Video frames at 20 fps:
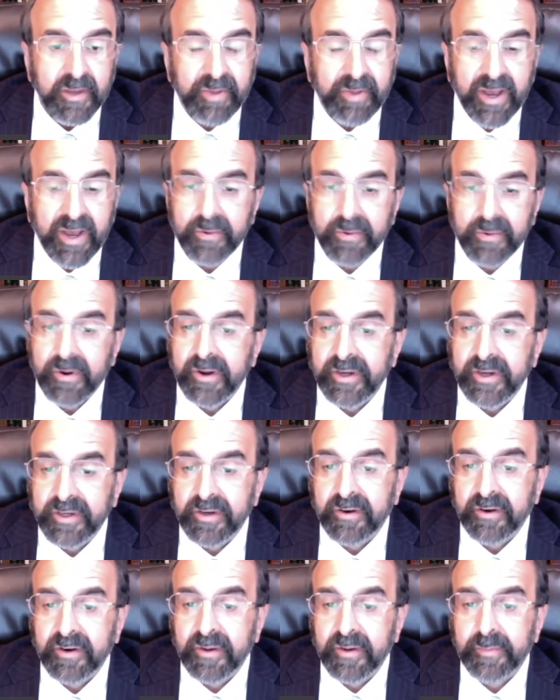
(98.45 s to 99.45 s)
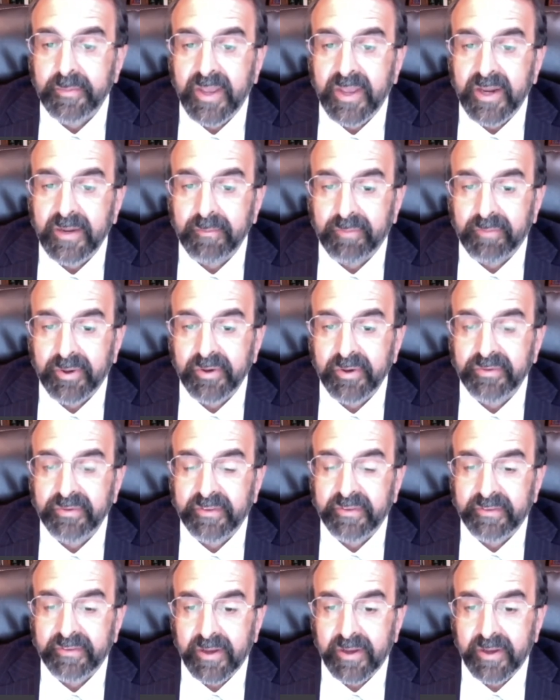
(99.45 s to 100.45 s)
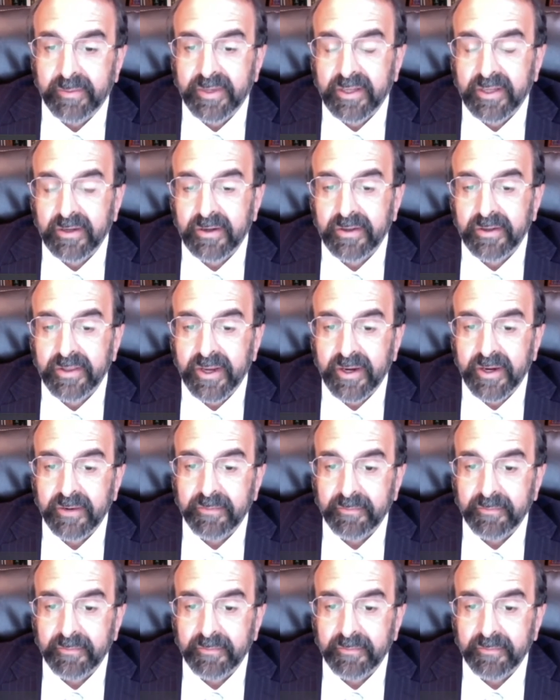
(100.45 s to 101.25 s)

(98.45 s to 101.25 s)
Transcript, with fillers: power in Europe and impose Islamic law there.